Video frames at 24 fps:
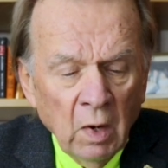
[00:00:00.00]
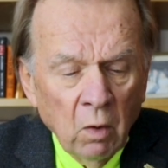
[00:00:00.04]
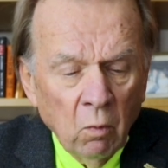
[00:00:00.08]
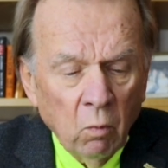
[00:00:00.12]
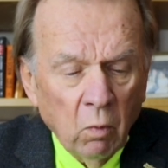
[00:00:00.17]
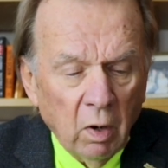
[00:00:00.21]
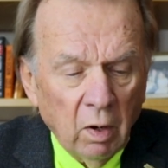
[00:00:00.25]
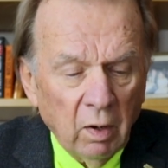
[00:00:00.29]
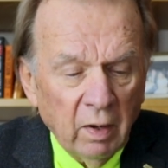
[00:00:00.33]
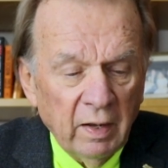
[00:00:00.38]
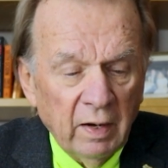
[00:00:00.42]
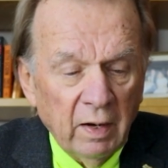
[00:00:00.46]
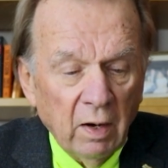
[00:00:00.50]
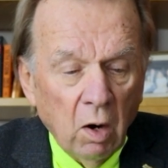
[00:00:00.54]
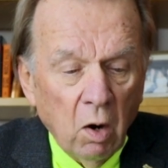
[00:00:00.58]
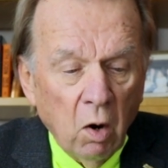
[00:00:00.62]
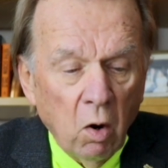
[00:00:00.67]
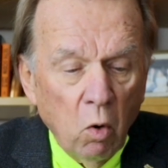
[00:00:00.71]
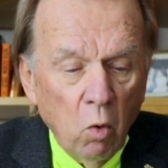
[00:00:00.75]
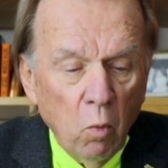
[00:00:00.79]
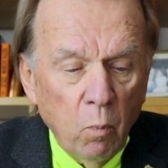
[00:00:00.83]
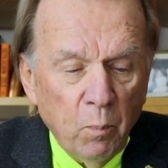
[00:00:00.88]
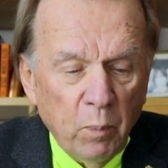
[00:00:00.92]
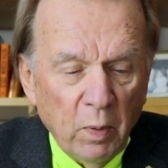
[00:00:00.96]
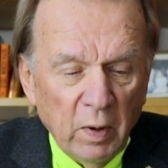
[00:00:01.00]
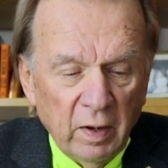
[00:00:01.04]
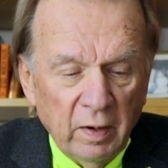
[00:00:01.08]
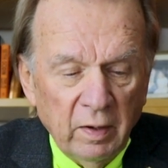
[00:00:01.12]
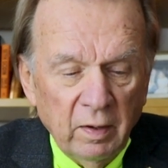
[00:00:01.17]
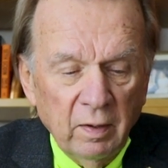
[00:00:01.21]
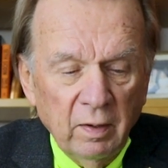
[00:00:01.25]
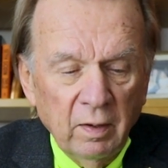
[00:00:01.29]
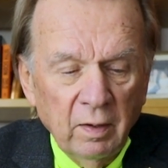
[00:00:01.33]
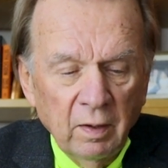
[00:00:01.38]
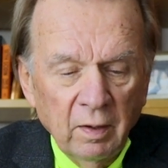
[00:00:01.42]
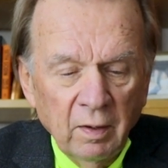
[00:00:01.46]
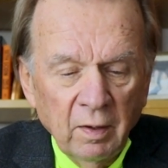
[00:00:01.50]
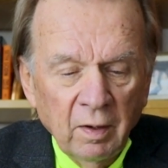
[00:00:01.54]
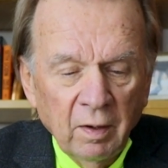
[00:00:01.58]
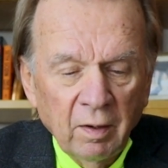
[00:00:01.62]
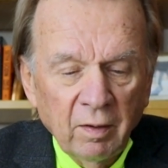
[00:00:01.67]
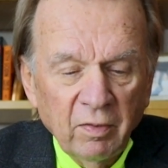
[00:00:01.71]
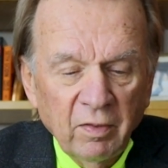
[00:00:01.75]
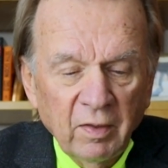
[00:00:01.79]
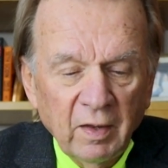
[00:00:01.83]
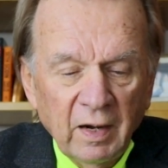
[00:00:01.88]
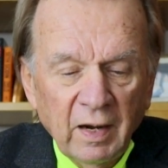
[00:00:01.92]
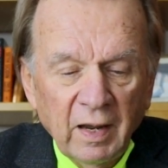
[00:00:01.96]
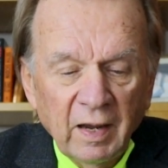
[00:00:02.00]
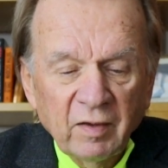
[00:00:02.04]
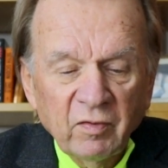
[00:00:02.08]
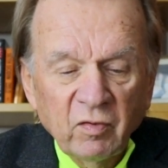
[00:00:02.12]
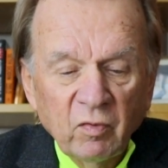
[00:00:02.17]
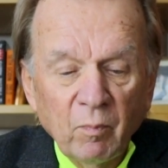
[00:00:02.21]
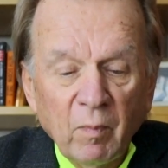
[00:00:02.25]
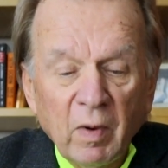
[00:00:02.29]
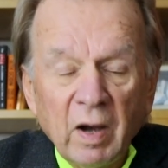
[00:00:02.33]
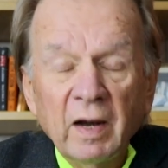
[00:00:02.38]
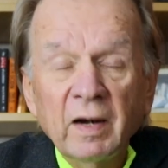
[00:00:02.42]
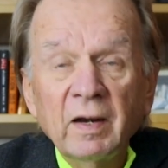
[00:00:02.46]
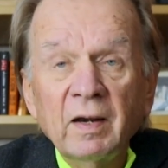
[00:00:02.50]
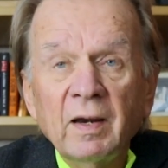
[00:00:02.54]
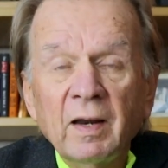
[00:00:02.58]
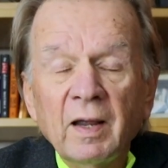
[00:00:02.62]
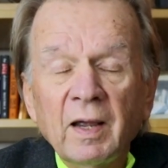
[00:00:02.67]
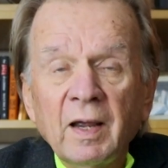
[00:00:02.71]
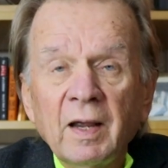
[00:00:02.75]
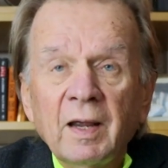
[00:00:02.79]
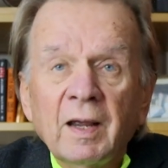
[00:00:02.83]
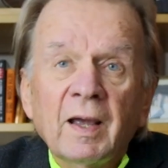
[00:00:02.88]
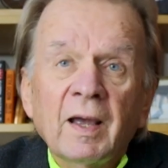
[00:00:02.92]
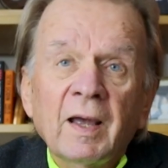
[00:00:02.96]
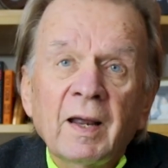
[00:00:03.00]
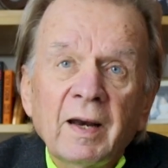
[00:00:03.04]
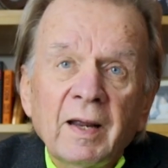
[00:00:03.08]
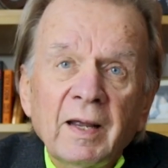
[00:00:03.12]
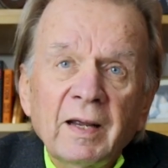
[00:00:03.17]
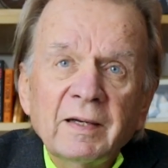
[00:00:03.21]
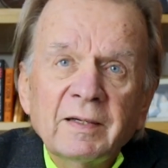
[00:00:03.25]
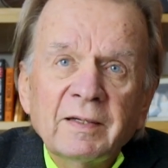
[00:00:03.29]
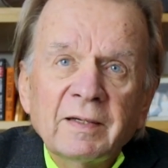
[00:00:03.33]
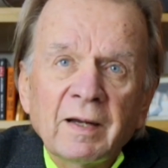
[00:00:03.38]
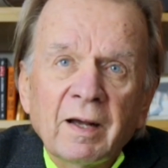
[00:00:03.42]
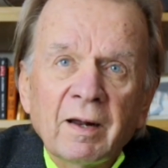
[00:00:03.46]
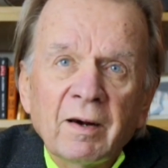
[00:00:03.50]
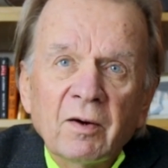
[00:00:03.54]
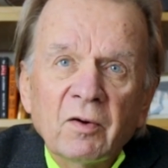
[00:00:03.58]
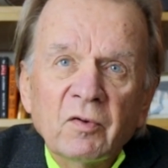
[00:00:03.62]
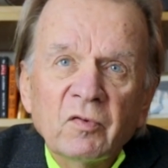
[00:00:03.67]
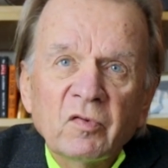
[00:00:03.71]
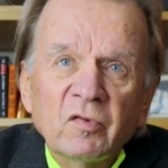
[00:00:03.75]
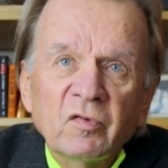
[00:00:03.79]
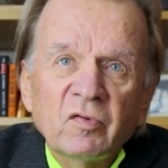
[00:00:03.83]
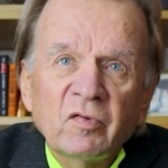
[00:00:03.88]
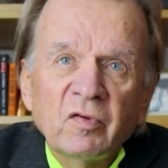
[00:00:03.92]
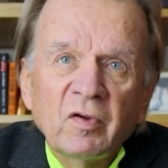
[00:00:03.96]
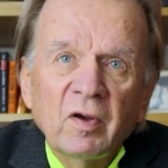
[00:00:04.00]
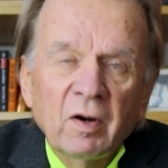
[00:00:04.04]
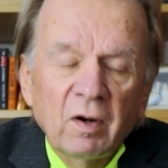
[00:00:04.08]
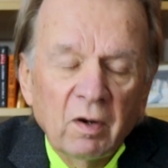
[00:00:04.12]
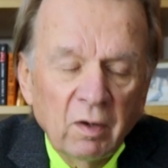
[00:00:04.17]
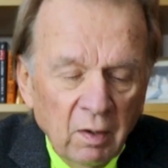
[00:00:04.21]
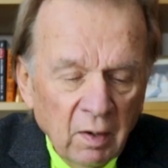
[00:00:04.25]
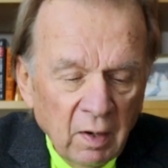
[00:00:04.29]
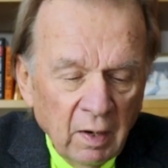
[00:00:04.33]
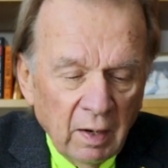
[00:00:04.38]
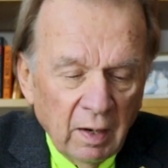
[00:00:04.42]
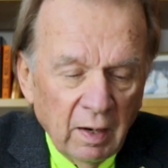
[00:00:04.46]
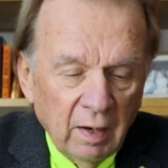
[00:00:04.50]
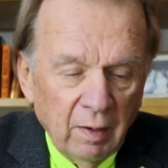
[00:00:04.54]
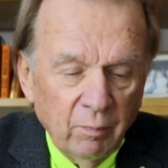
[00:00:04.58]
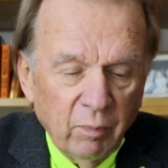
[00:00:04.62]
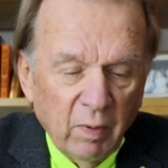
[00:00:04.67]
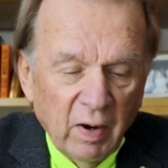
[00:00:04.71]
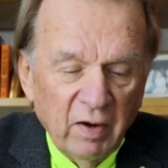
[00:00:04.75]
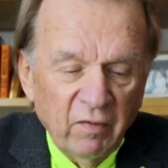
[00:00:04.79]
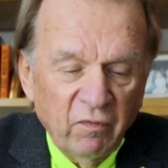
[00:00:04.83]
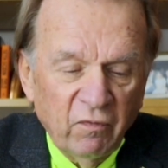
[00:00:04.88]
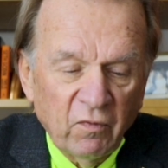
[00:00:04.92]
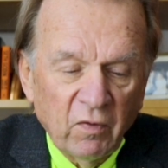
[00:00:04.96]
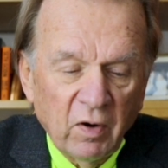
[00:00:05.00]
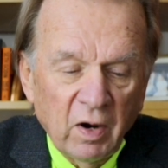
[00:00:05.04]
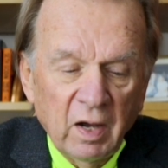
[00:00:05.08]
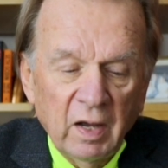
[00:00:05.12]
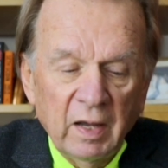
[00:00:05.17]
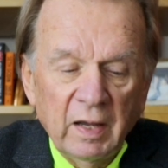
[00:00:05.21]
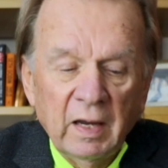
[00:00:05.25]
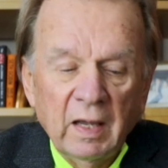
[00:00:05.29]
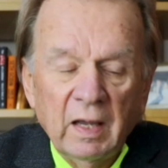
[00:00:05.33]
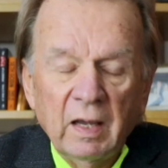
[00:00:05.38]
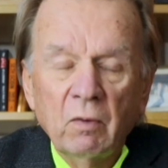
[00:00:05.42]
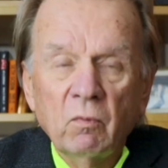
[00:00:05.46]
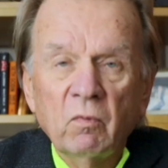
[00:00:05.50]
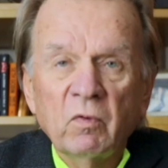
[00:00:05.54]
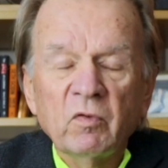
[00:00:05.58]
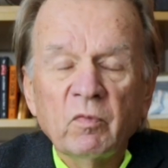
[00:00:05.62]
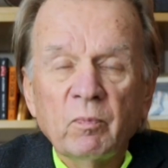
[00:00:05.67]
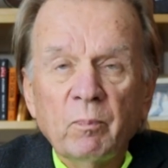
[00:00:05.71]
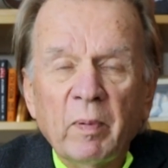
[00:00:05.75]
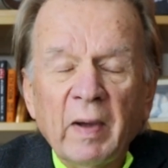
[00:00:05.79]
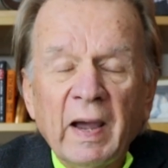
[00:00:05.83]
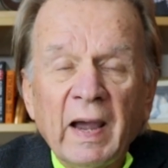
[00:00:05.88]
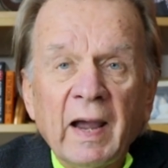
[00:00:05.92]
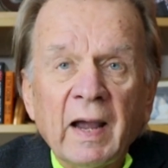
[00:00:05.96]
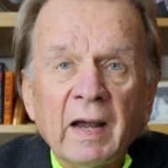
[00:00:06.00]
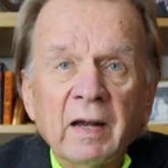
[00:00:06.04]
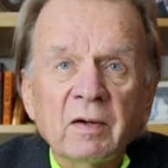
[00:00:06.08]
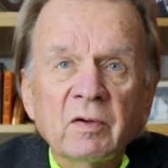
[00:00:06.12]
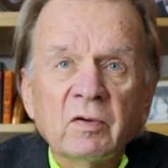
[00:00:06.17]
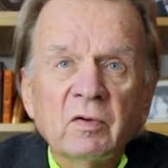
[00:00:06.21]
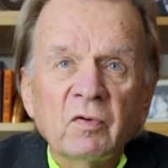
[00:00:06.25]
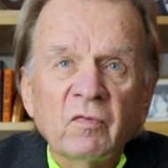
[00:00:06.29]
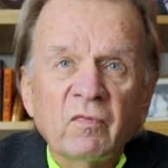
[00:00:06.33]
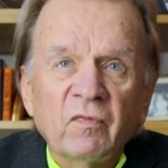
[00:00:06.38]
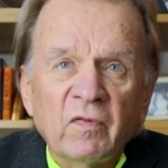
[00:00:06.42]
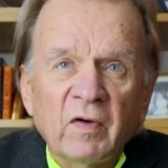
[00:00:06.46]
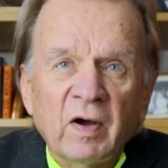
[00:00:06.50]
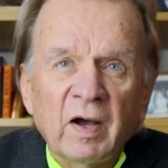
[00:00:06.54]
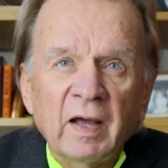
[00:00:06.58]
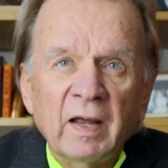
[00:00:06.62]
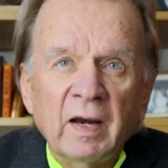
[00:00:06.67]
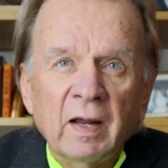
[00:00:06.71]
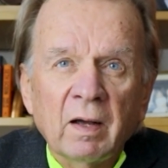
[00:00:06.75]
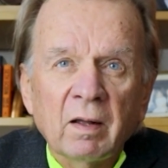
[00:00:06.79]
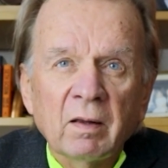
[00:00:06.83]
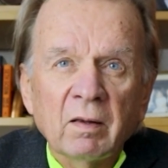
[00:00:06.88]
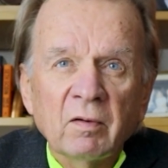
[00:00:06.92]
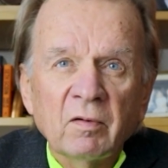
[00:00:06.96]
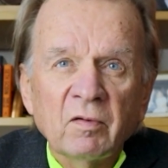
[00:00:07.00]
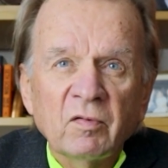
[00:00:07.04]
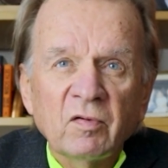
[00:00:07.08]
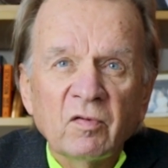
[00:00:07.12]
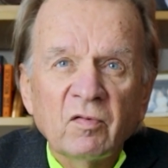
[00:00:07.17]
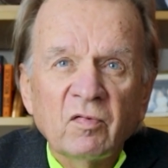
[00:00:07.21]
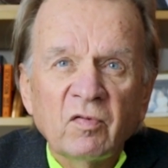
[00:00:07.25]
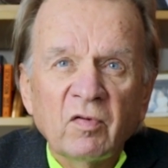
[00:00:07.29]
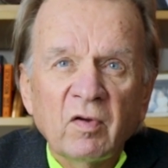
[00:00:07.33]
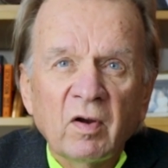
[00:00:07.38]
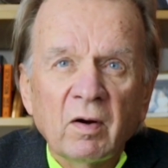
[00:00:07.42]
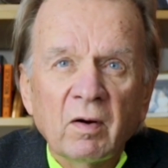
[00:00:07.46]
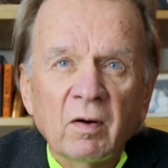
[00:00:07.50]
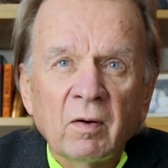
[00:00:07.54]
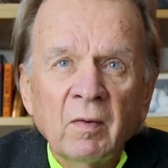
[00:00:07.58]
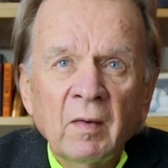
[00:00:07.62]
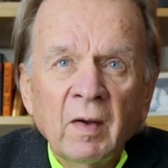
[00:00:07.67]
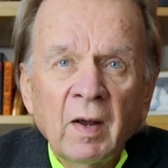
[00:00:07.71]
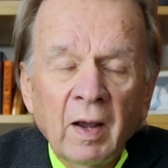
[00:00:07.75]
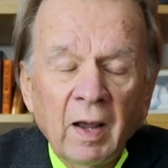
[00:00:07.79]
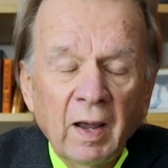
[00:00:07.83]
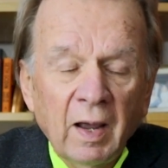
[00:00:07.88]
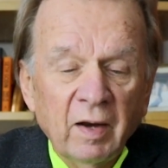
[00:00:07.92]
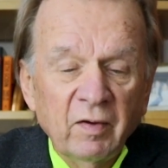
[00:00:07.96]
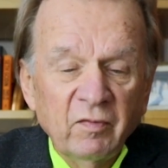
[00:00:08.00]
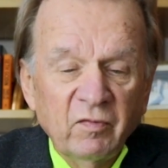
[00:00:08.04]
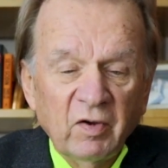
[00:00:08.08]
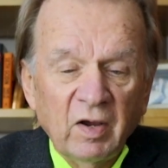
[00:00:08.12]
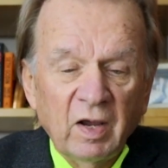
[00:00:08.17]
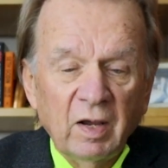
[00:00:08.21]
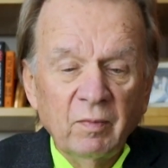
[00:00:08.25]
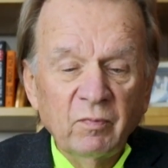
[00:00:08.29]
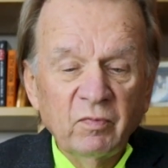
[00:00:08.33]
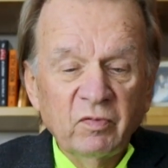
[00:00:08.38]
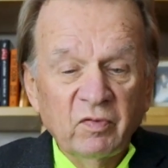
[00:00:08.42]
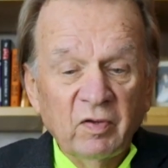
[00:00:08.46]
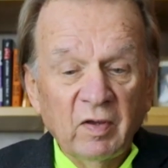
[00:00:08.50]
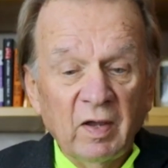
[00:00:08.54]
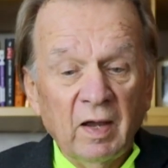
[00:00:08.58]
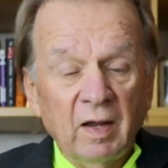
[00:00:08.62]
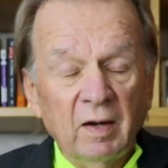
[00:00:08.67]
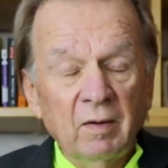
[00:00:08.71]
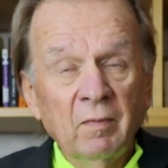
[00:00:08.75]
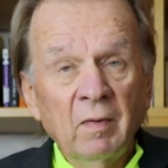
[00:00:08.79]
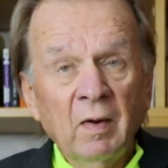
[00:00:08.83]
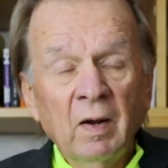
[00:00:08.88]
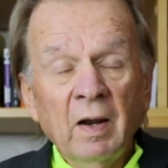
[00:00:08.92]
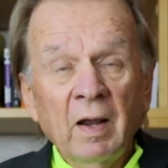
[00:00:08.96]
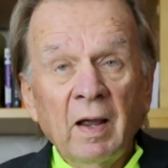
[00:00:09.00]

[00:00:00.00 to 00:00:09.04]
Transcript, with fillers: Well, it opened the next Monday at eight dollars a share, and by Friday was back to five dollars a share. And James said